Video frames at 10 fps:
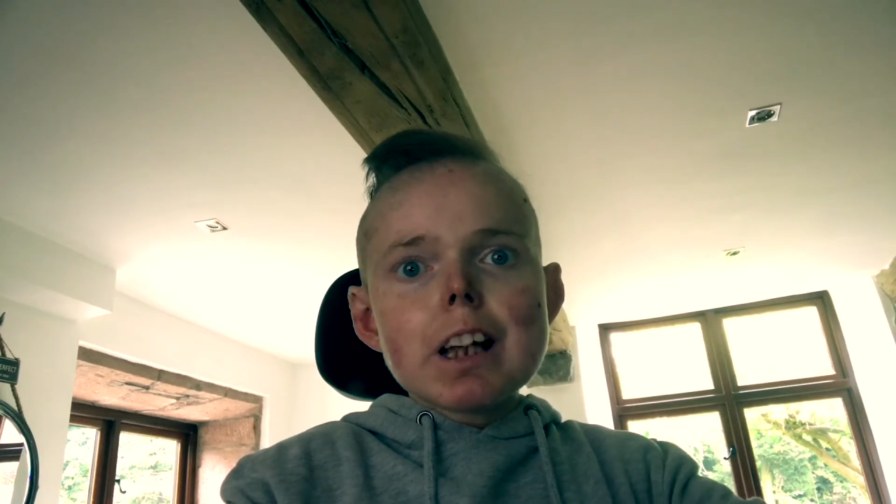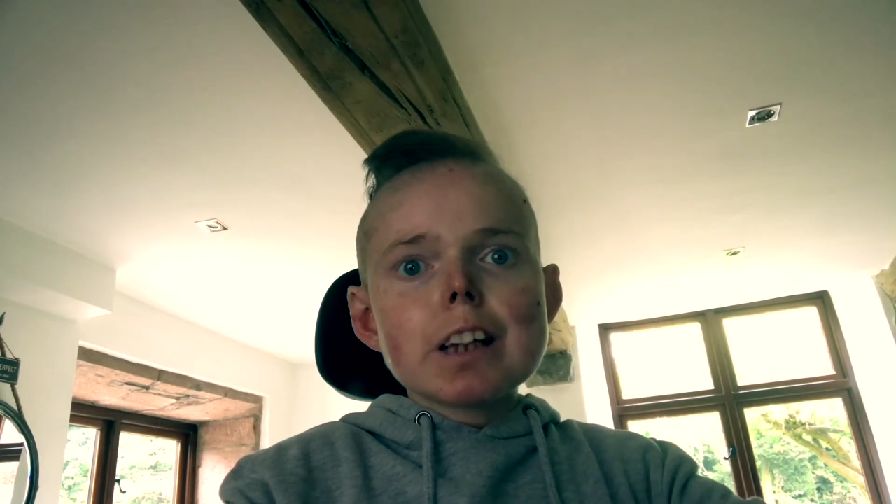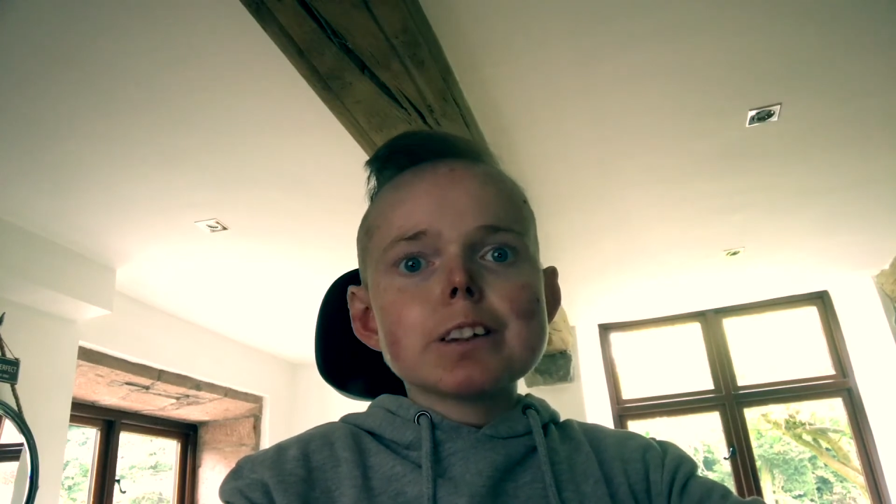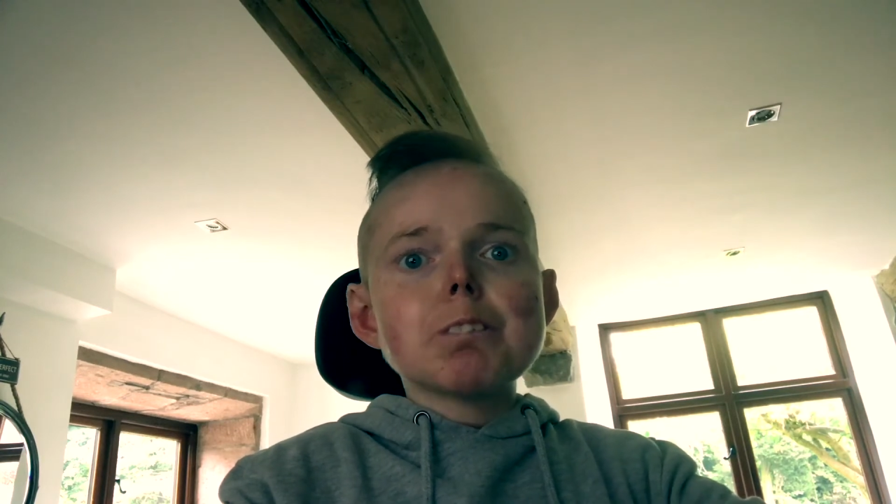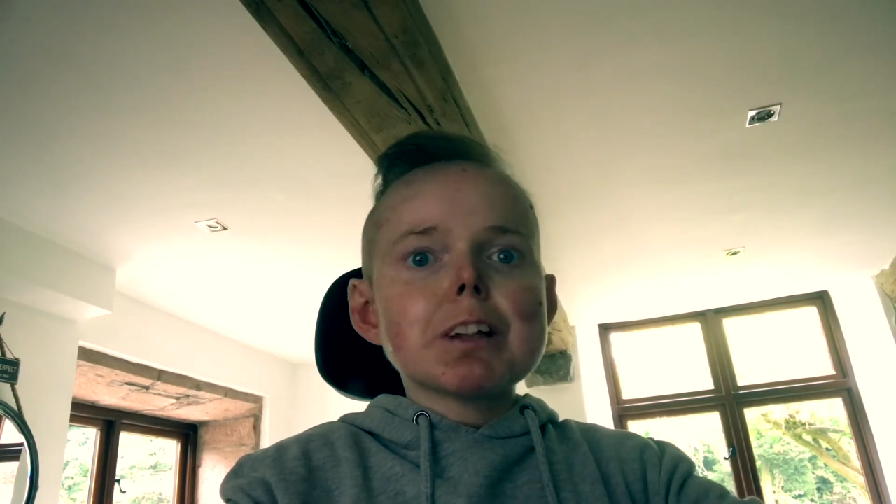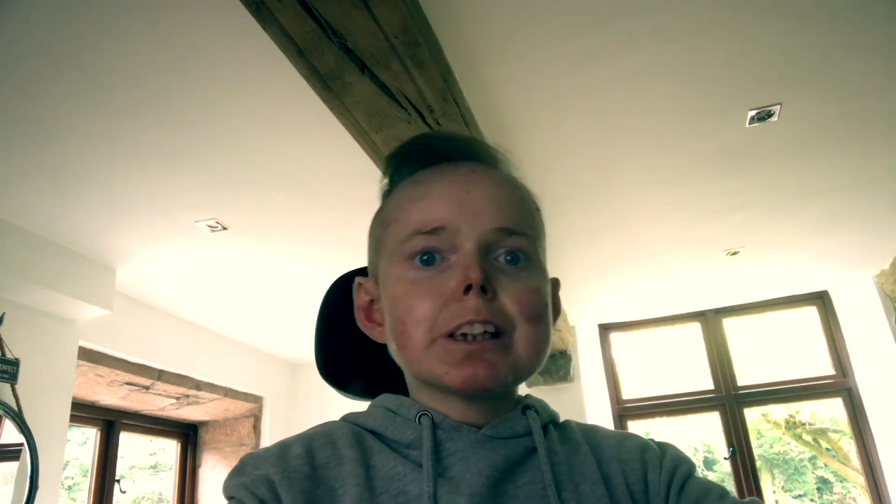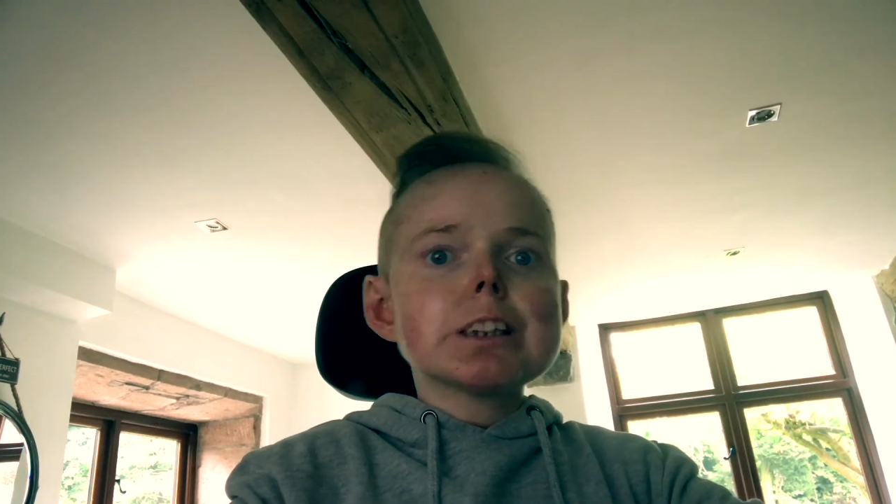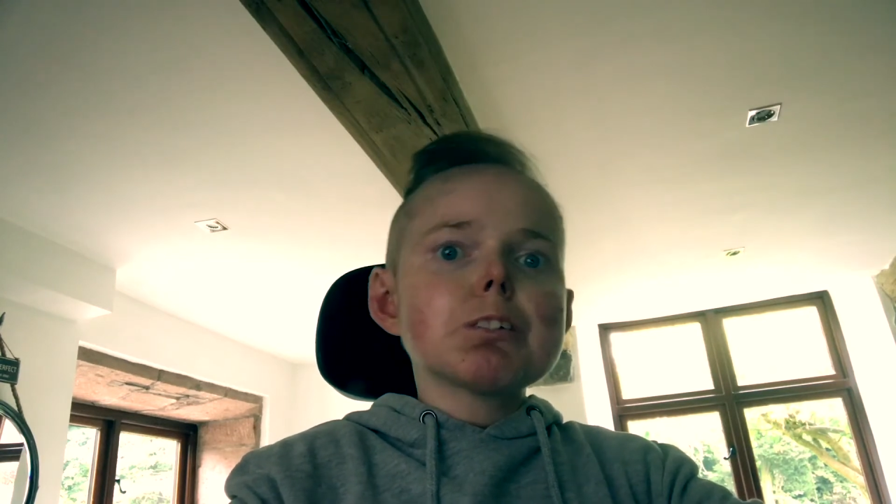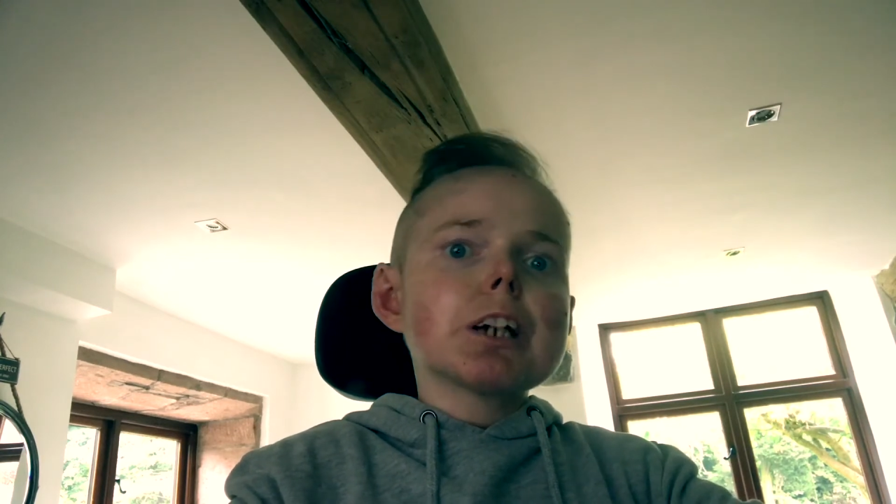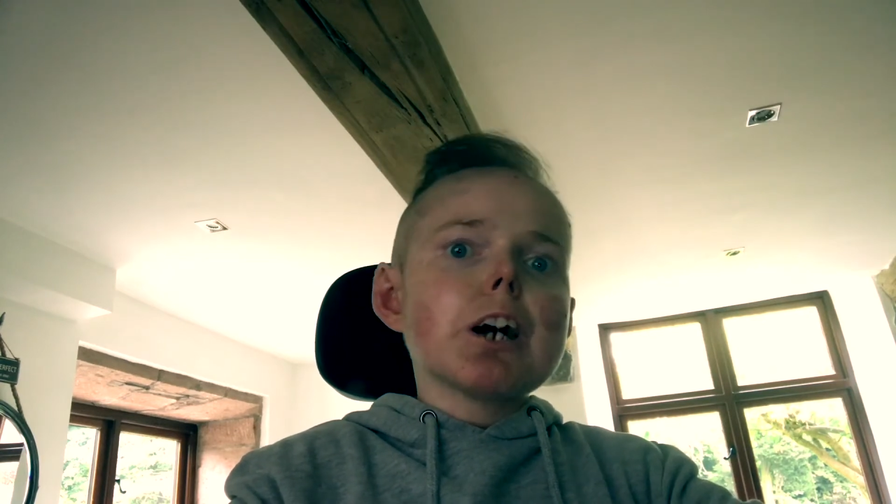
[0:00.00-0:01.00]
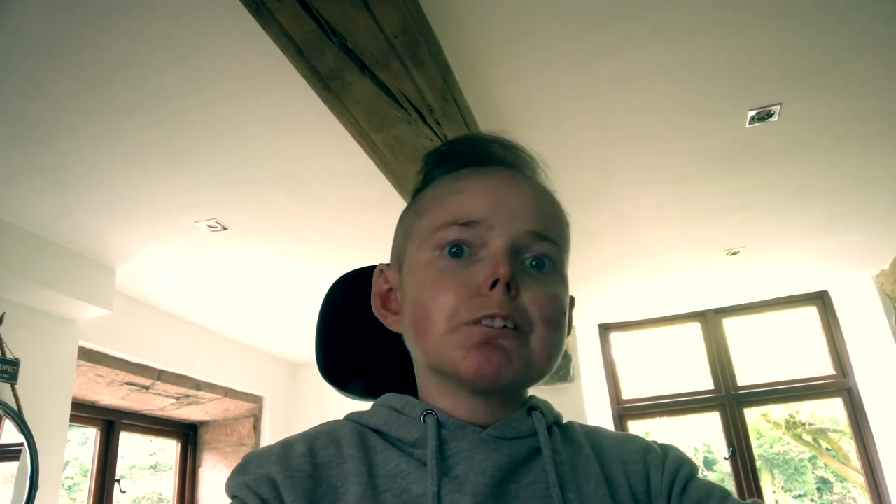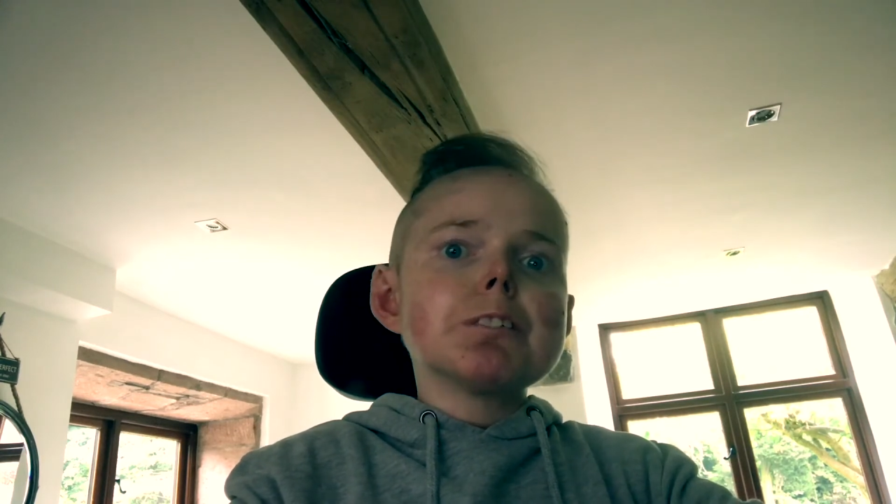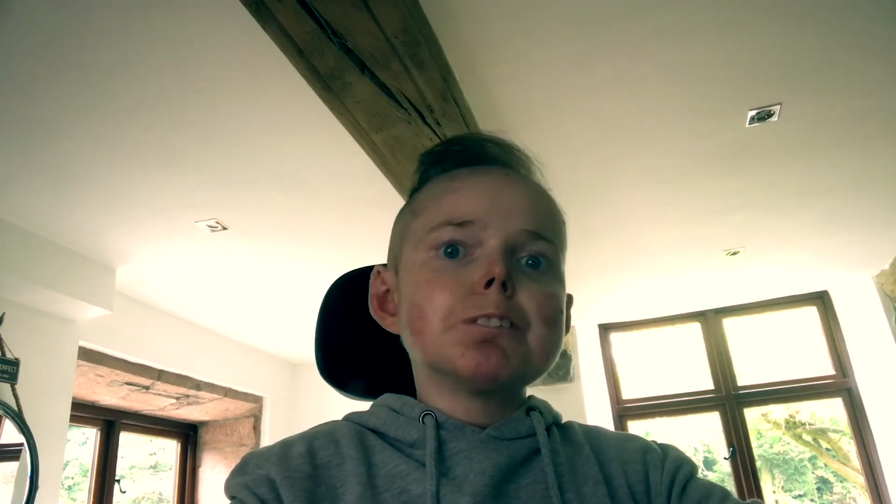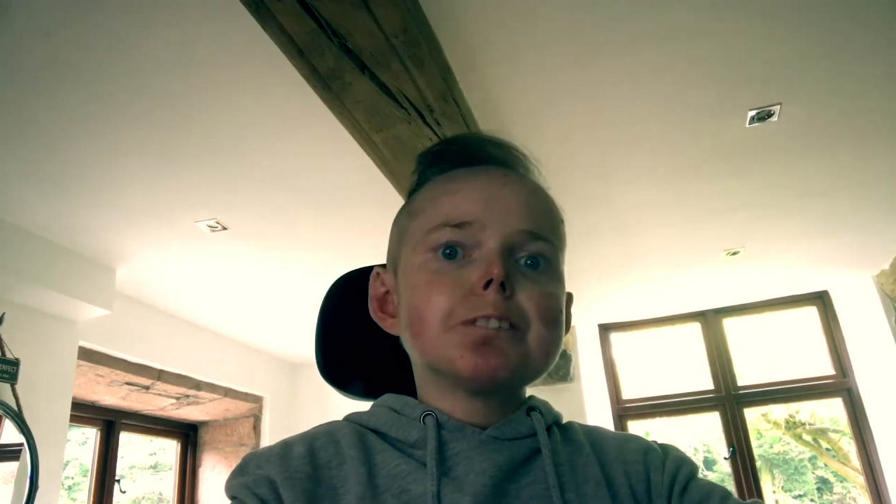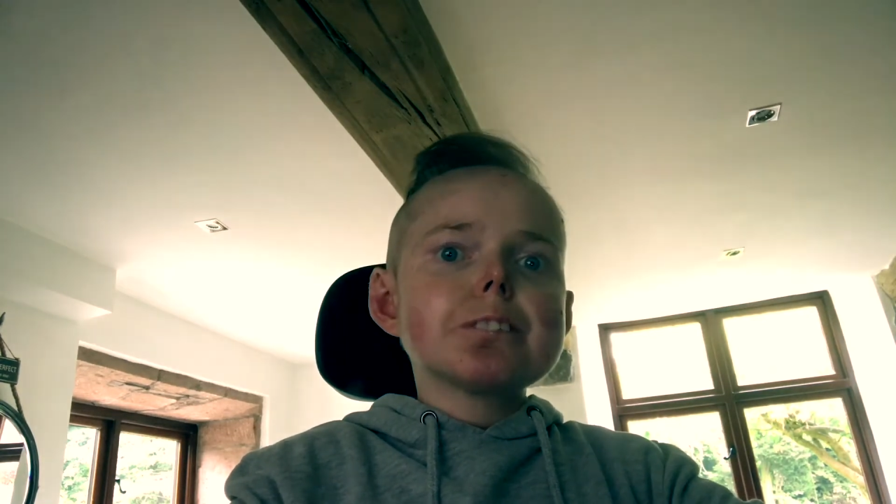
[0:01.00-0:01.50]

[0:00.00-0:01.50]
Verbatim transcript: and the place we're going,